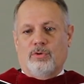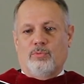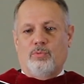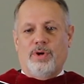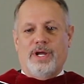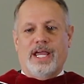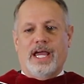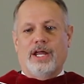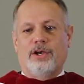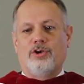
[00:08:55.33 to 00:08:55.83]

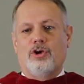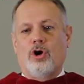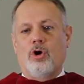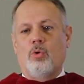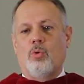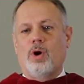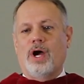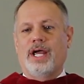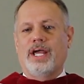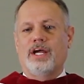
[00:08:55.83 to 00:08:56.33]
We had no
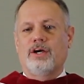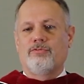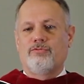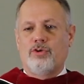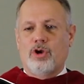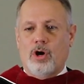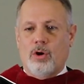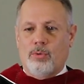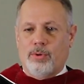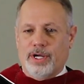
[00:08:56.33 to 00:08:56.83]
way of
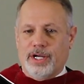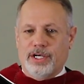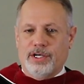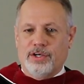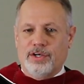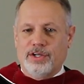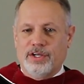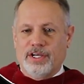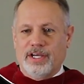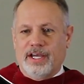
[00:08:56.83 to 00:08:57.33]

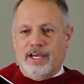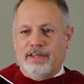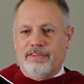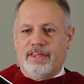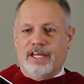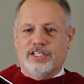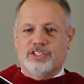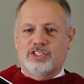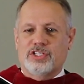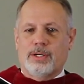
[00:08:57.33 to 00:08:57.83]
knowing
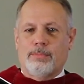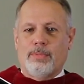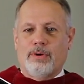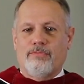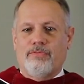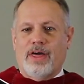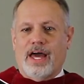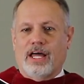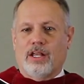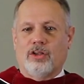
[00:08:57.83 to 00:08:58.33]
that some
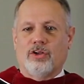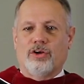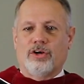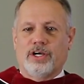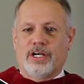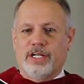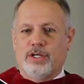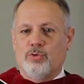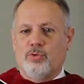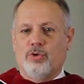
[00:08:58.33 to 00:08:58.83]
of that
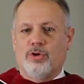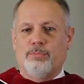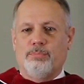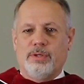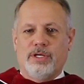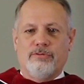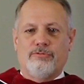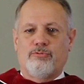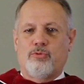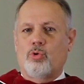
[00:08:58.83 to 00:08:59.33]
learning would
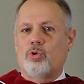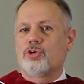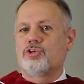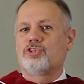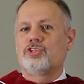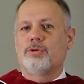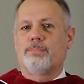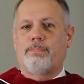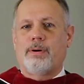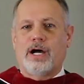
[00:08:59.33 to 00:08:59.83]
be
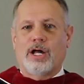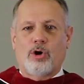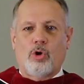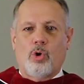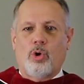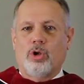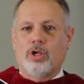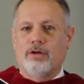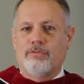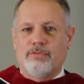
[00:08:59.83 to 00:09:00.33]
forced upon
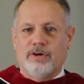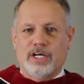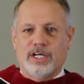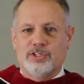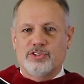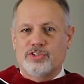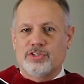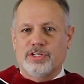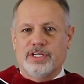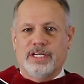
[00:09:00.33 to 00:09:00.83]
all of
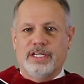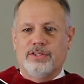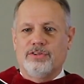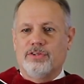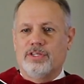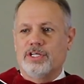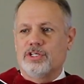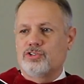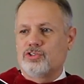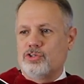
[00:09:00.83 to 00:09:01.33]
us
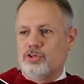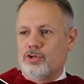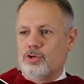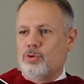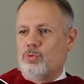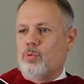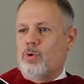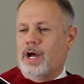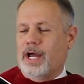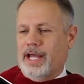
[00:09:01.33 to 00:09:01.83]
in this
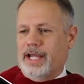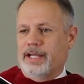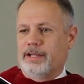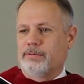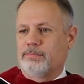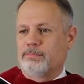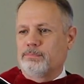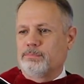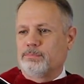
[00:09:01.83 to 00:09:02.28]
new way.